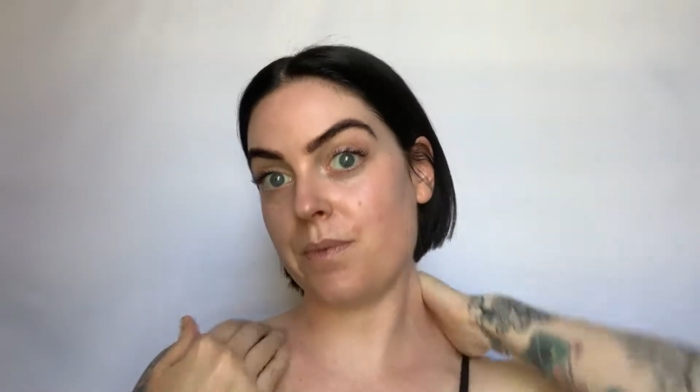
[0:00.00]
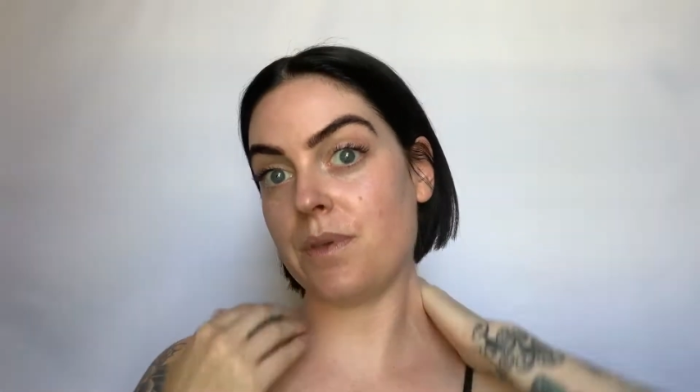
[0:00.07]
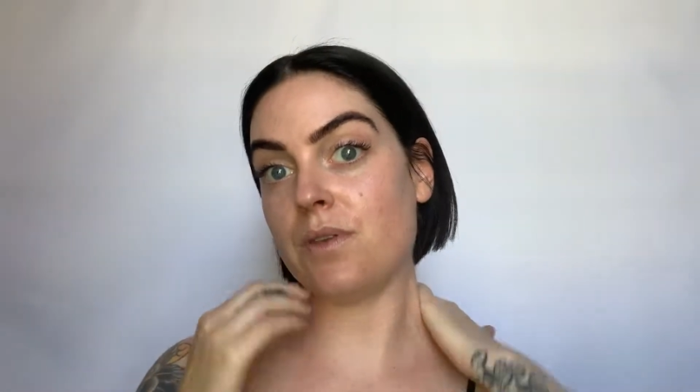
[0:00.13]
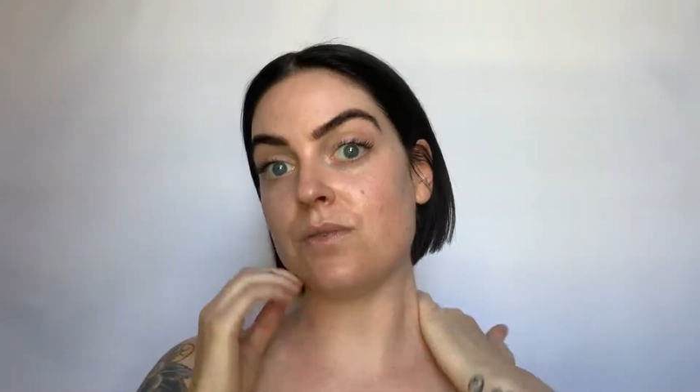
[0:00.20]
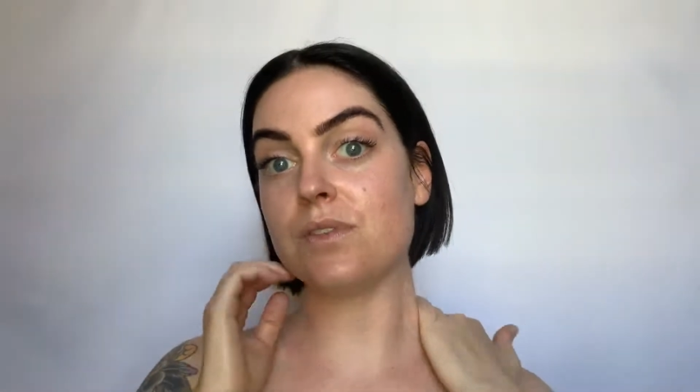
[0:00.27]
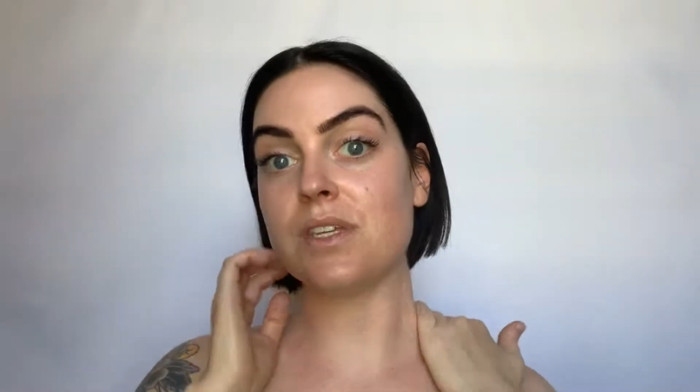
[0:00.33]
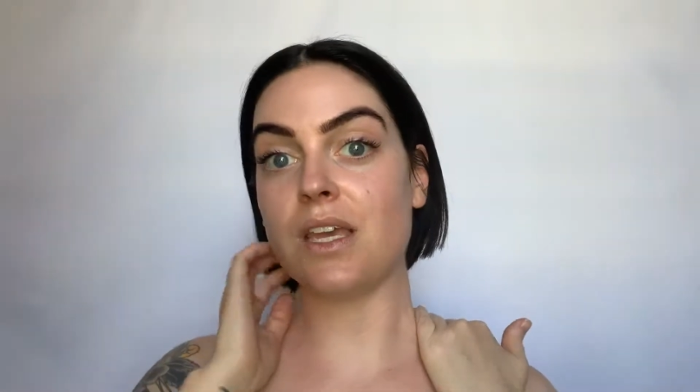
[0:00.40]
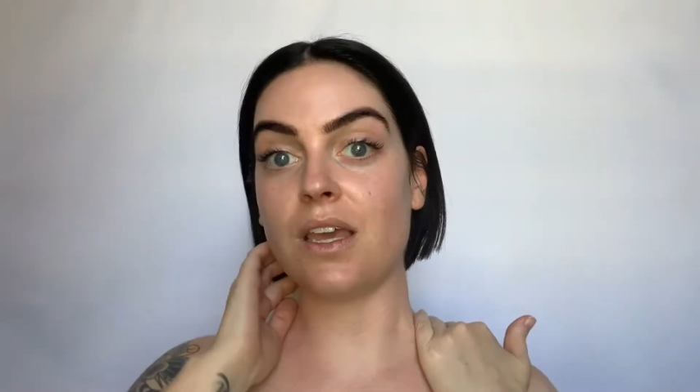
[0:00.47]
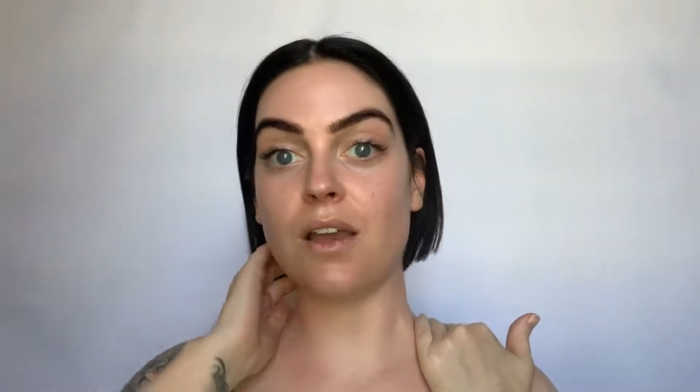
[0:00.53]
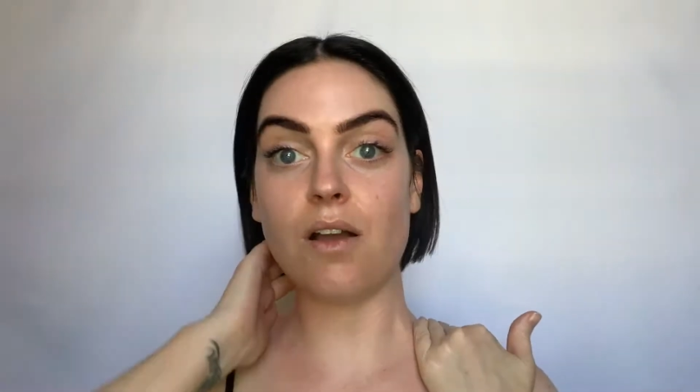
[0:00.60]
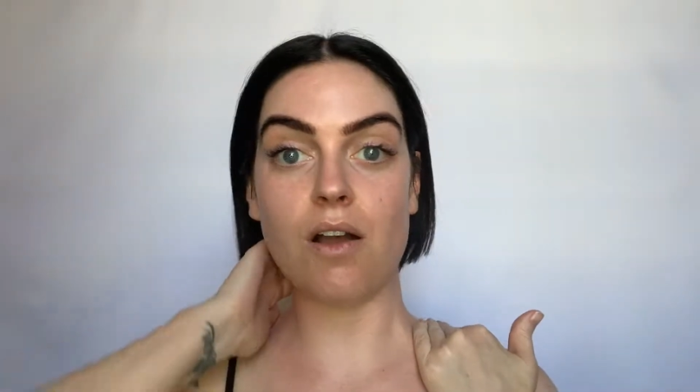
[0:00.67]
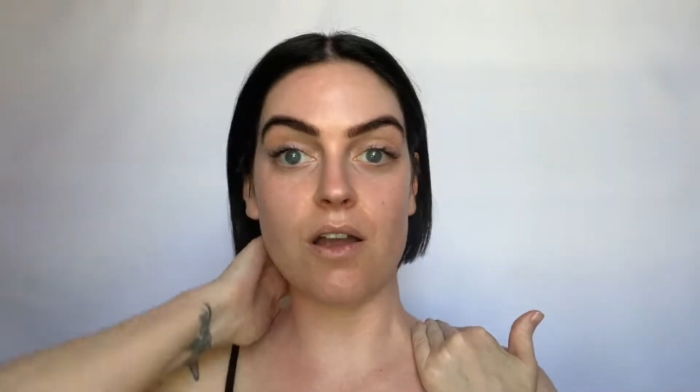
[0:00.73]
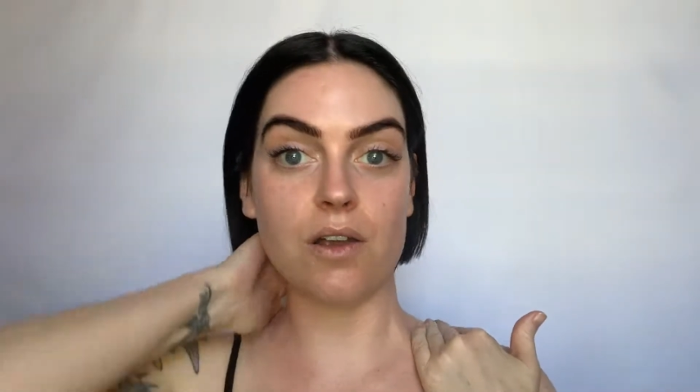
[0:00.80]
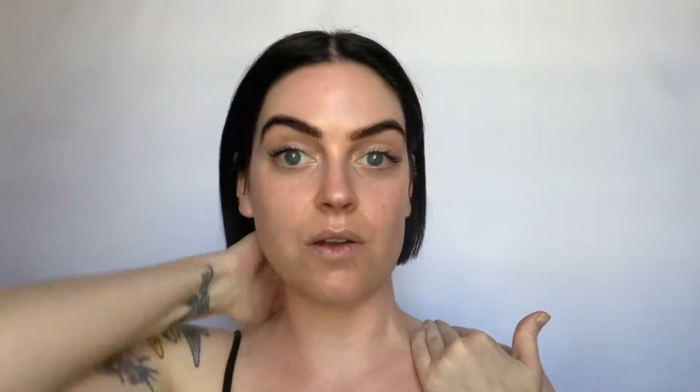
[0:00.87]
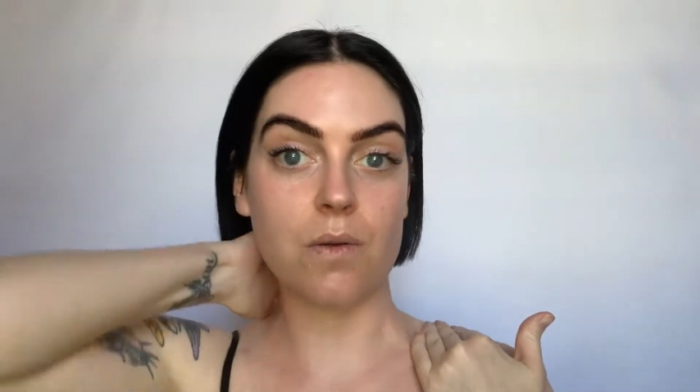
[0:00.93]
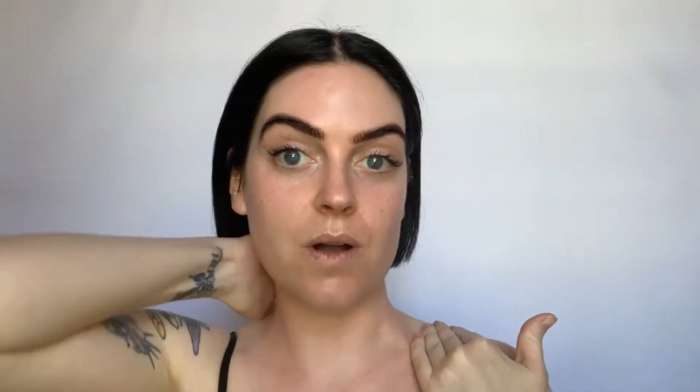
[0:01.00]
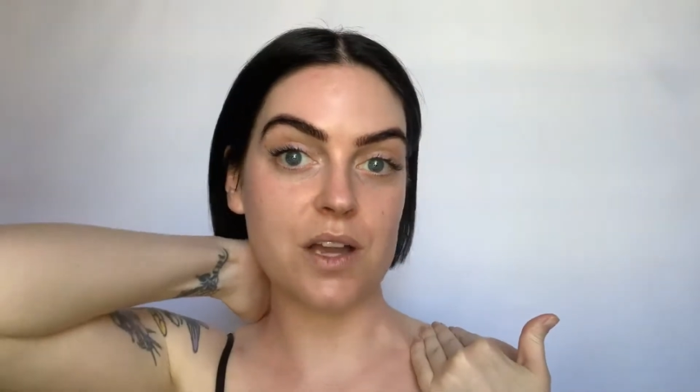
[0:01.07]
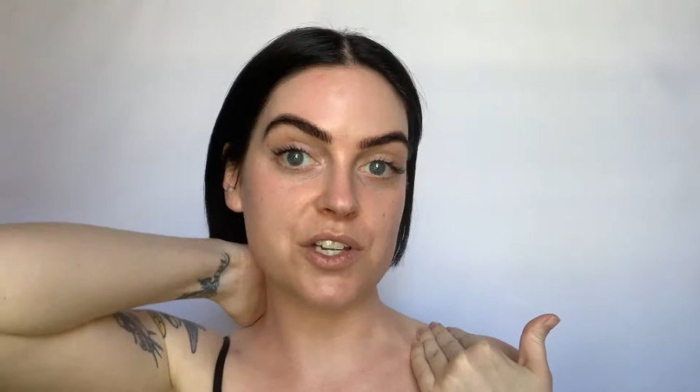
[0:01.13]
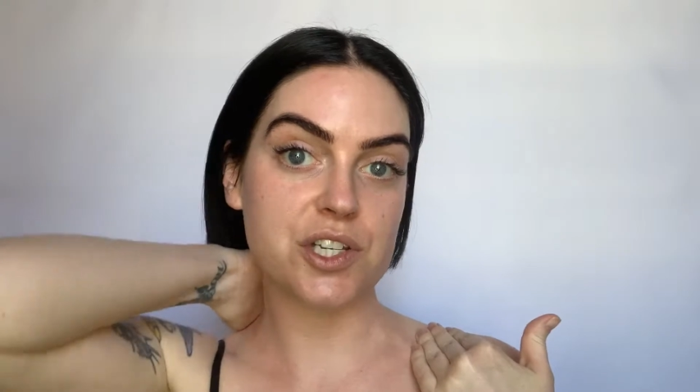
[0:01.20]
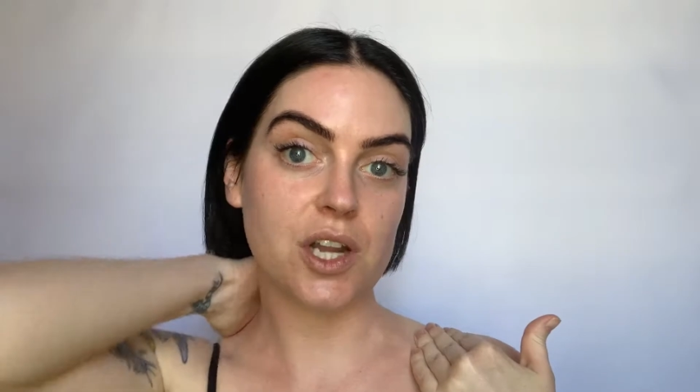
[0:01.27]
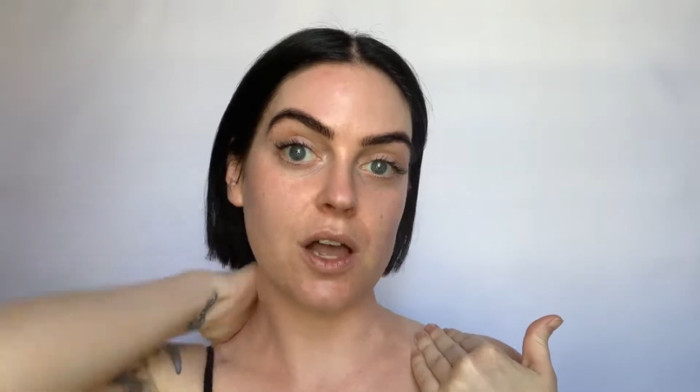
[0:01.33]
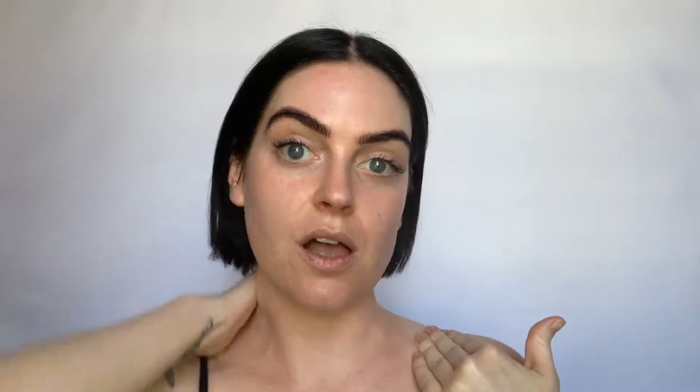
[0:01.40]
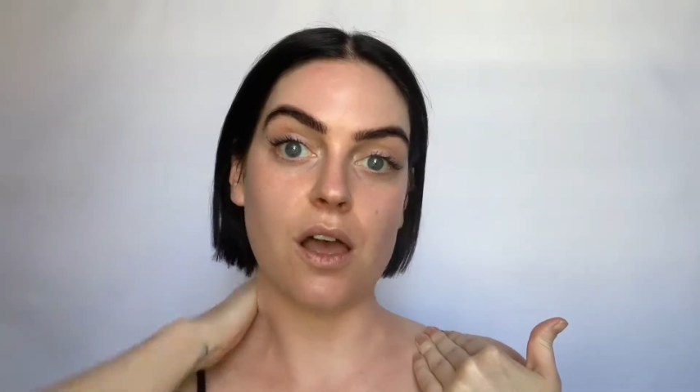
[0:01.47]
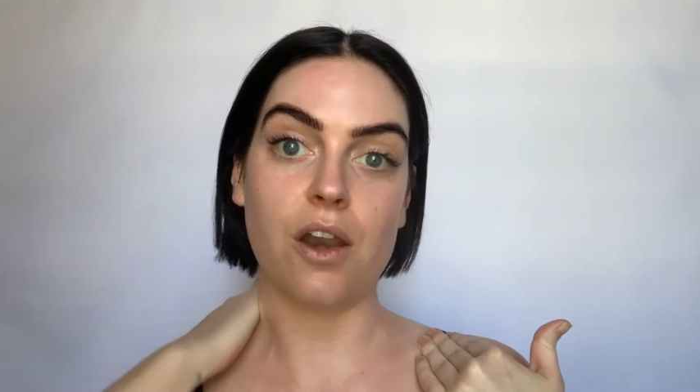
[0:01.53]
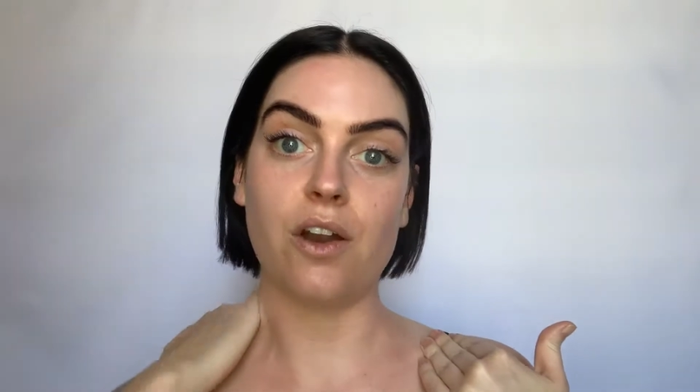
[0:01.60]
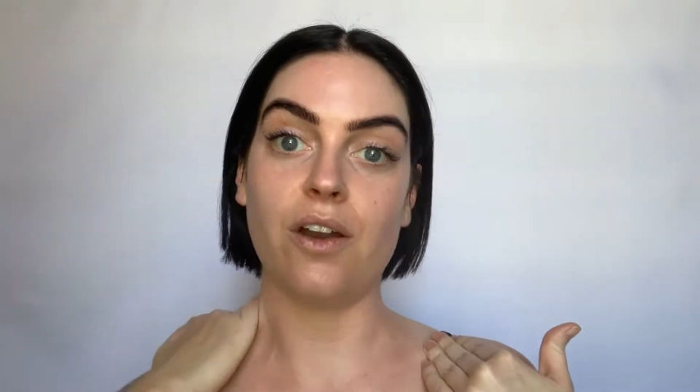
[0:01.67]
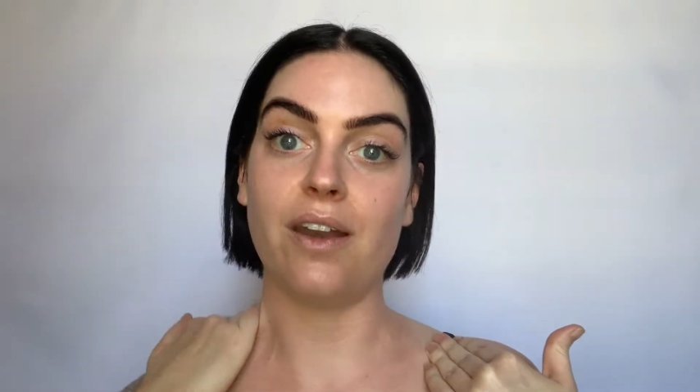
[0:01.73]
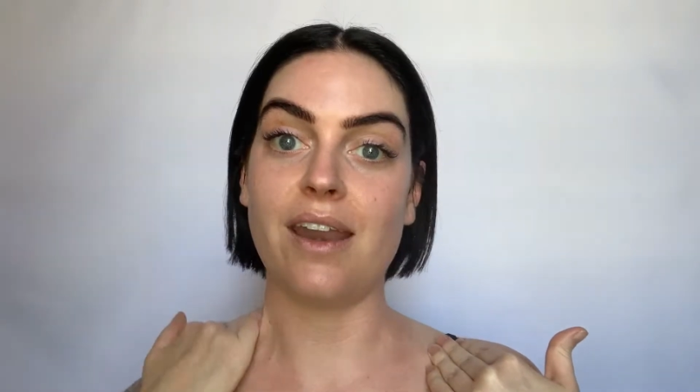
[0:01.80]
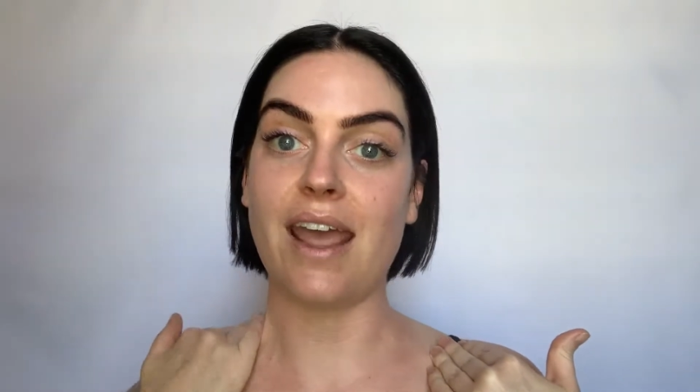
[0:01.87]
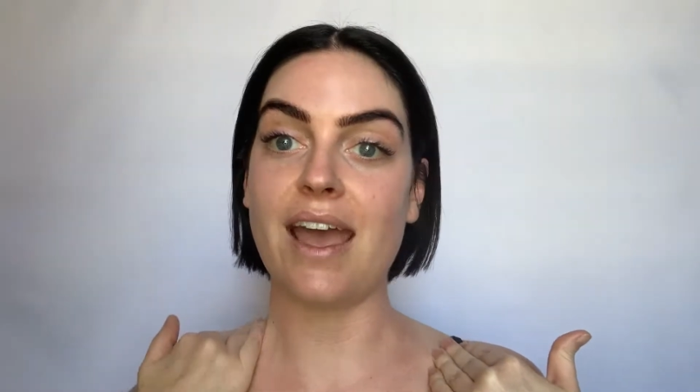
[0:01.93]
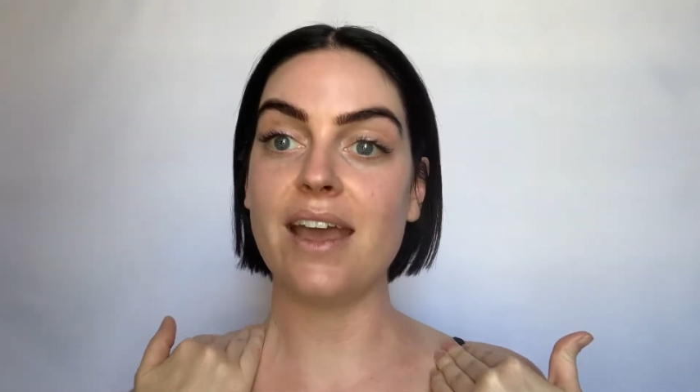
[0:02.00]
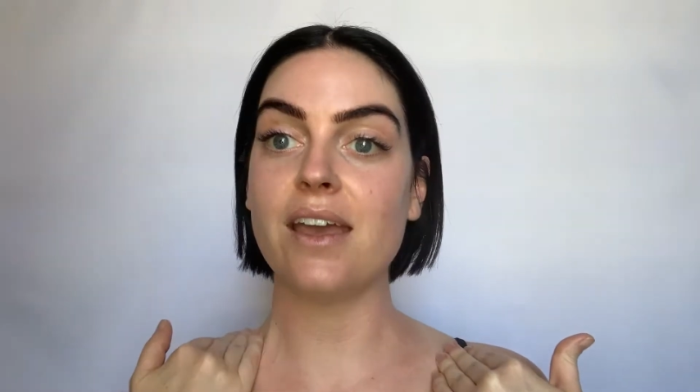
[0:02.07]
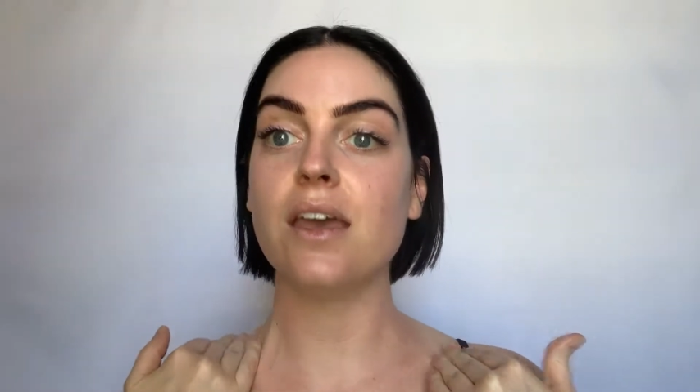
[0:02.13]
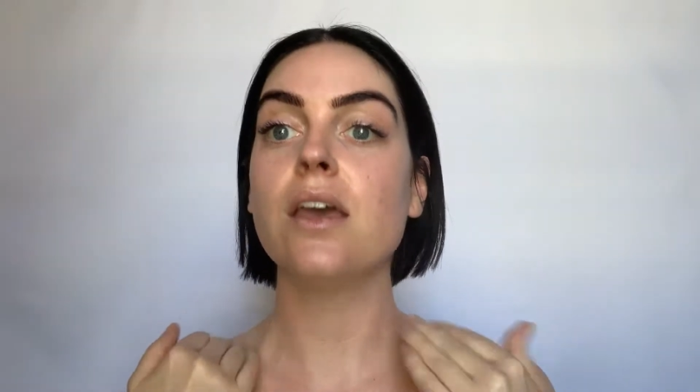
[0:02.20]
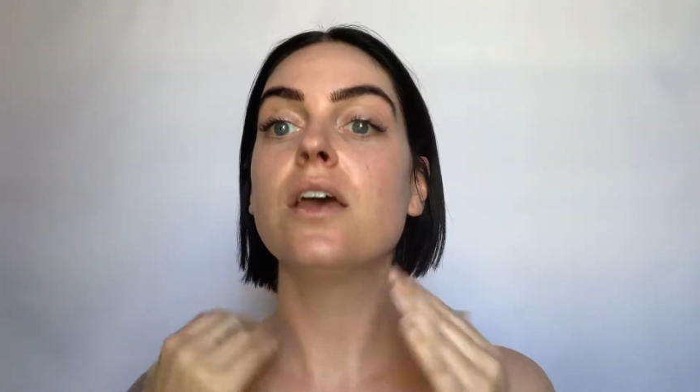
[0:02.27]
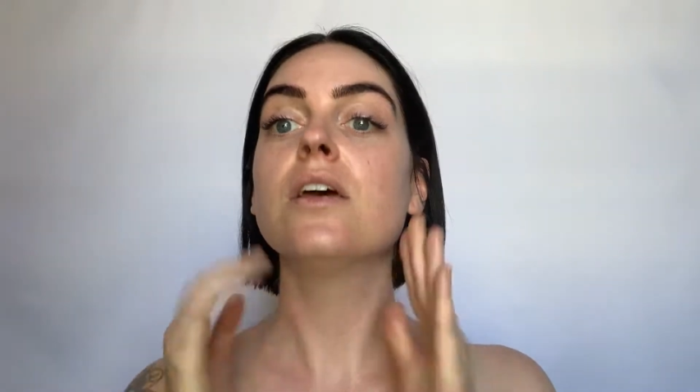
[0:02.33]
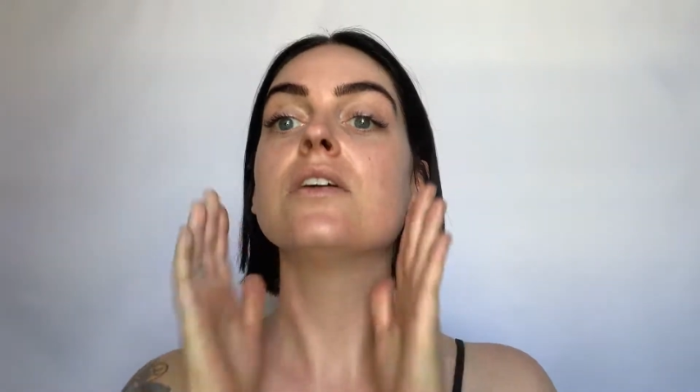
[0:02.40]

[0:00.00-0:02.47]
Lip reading: using our gua sha on our neck.